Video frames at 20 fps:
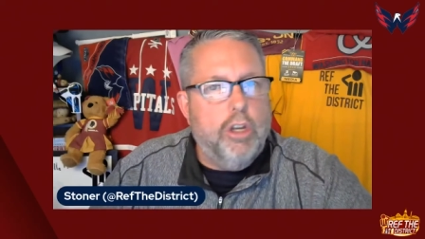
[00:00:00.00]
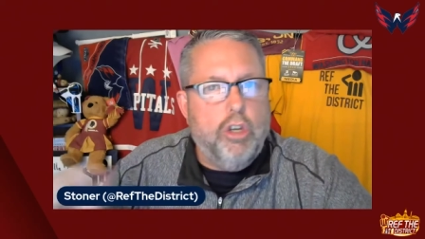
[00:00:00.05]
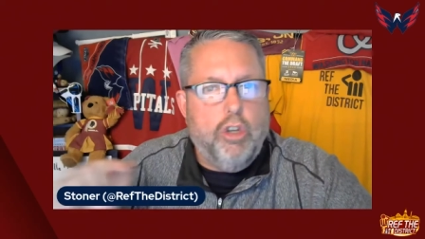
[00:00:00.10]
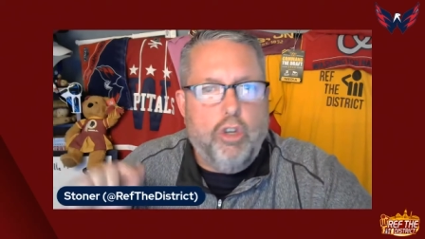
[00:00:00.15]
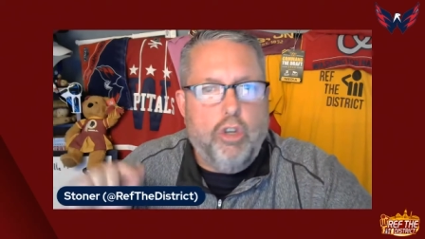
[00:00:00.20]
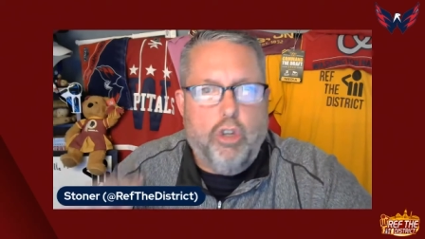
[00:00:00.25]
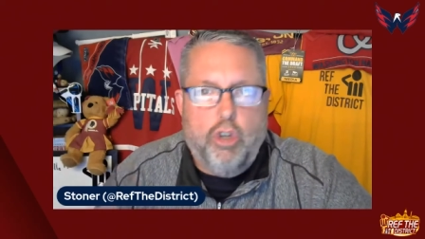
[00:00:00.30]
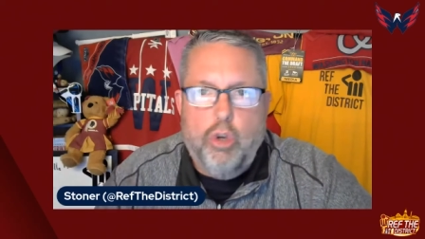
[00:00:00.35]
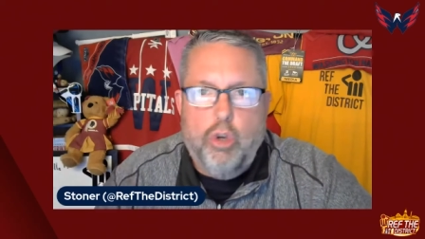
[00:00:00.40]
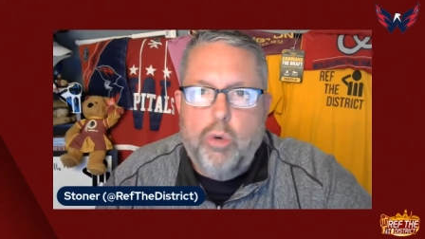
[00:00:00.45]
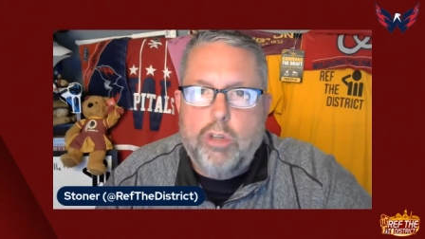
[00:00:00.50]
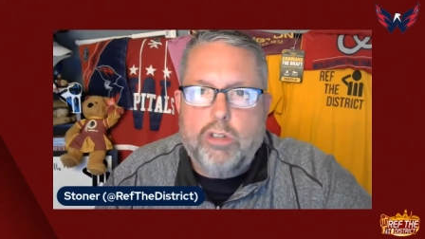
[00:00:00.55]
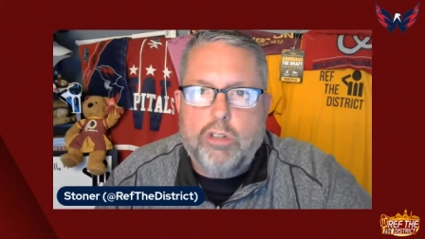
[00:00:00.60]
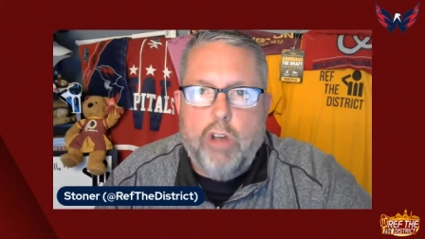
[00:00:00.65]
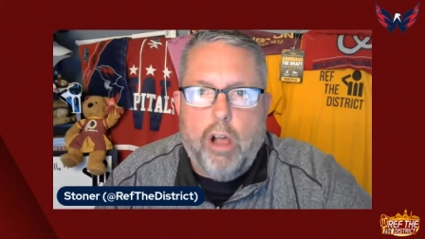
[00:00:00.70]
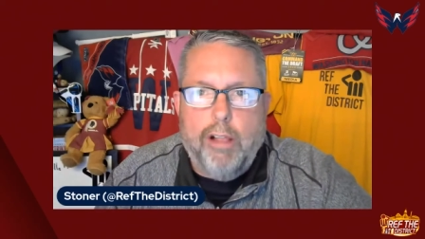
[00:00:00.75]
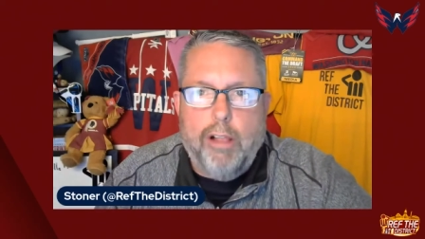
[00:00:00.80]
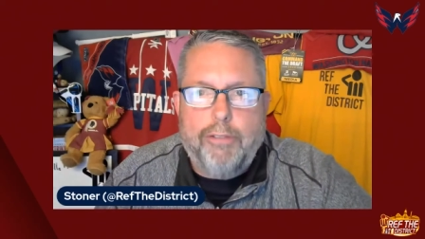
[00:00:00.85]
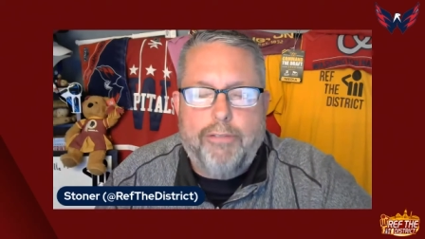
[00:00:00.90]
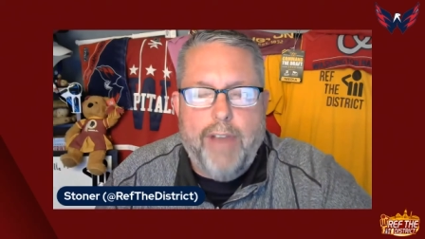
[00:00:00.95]
Do us all
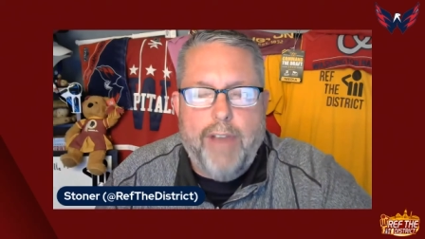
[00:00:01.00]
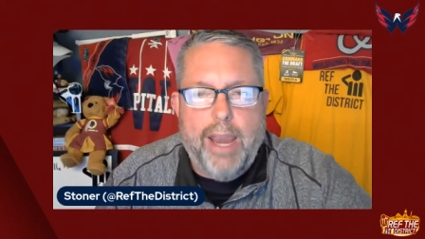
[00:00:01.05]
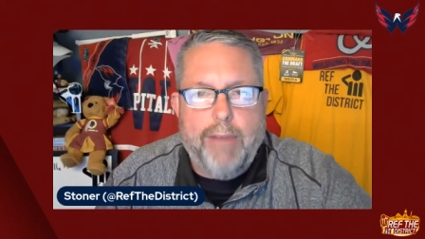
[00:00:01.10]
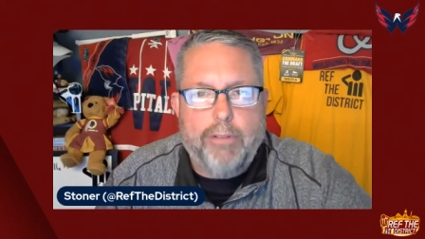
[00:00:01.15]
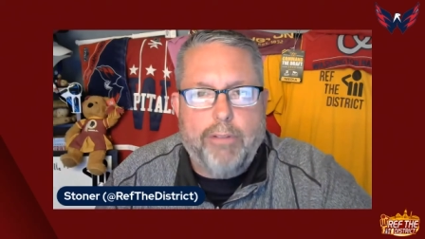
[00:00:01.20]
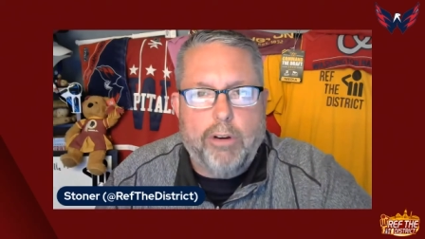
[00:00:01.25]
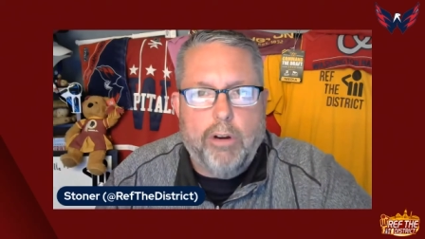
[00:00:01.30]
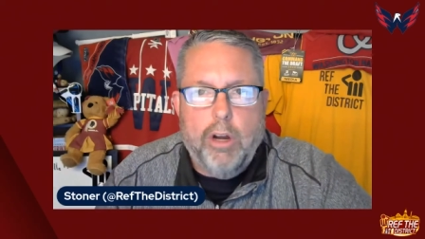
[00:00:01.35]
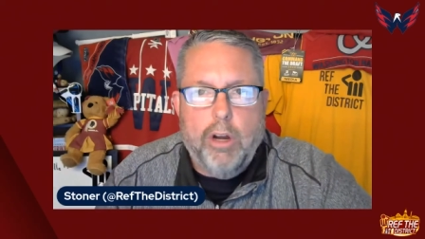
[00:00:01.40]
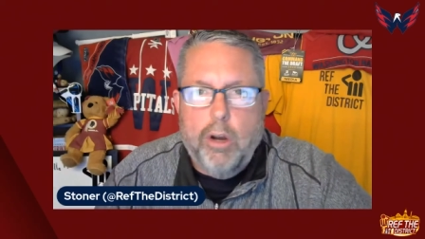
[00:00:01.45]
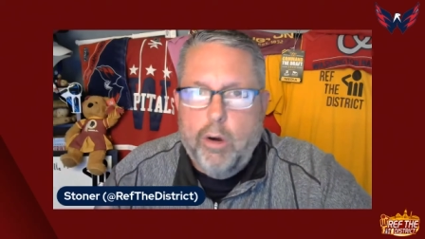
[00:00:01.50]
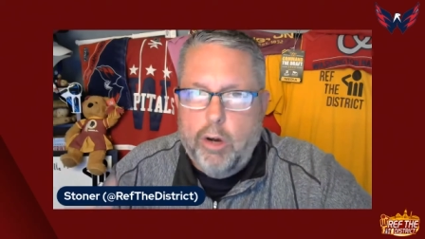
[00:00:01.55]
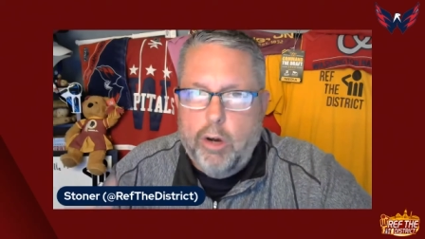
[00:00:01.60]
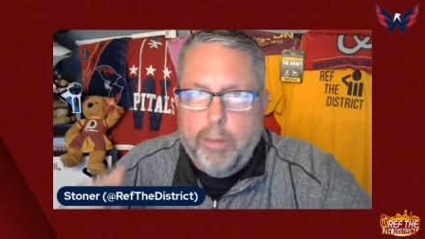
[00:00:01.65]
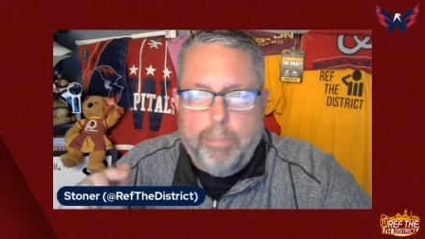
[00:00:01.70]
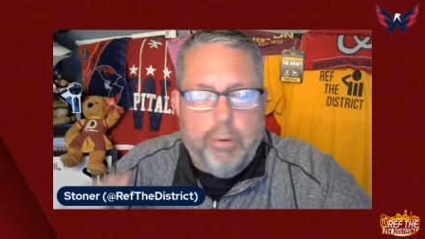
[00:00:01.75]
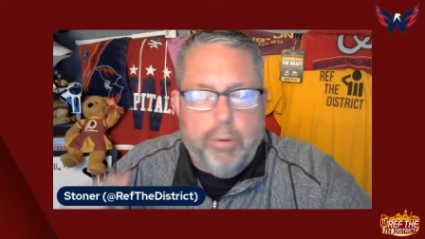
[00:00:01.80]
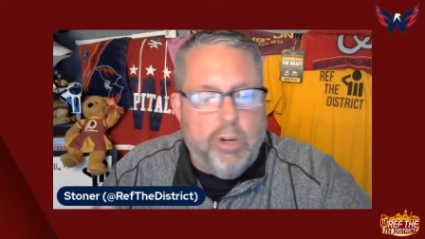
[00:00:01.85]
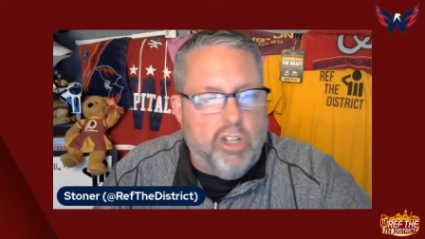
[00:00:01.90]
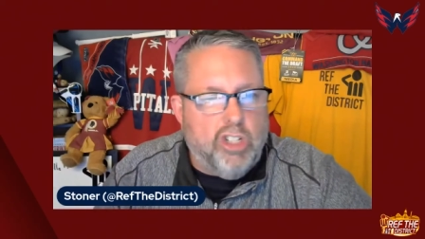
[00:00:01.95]
a favor. We'd
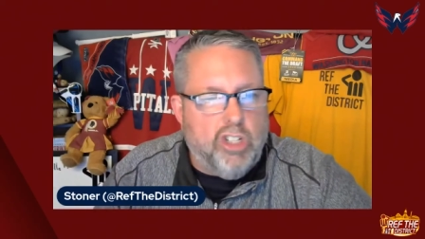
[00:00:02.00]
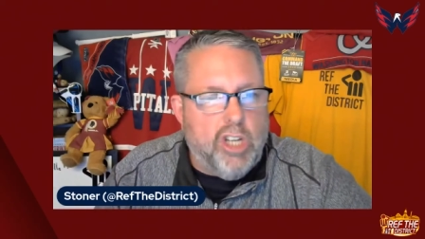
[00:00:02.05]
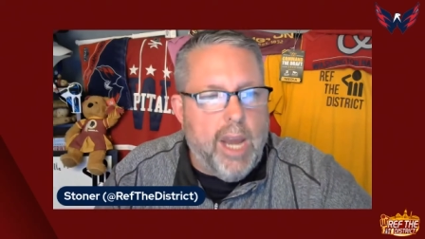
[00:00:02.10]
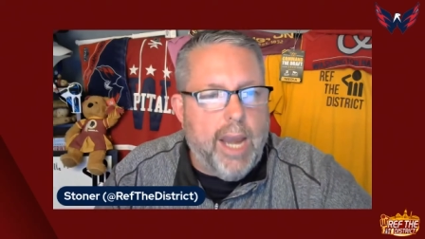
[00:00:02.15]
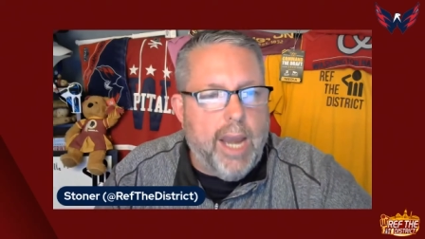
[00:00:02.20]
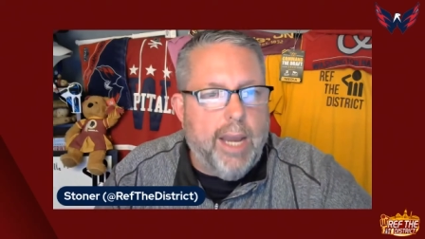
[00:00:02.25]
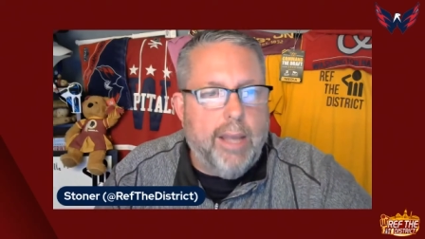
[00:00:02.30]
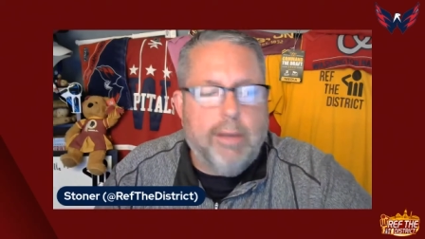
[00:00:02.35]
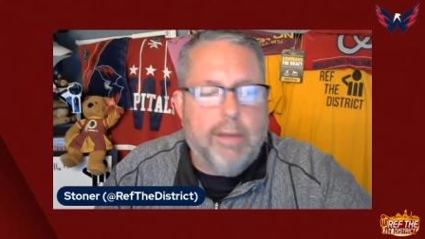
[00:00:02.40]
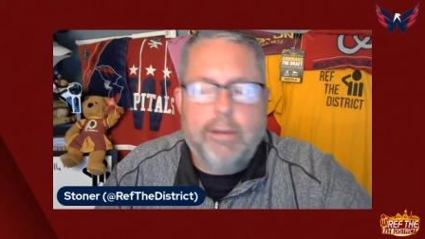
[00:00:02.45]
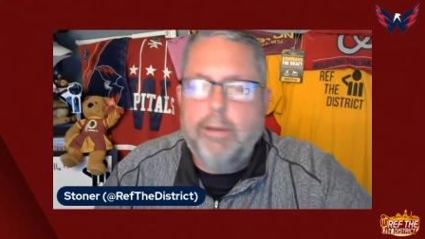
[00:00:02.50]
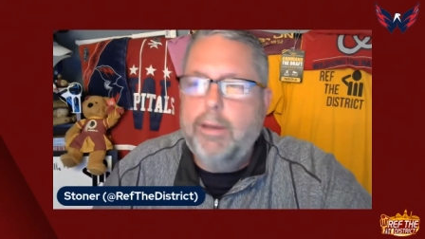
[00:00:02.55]
appreciate it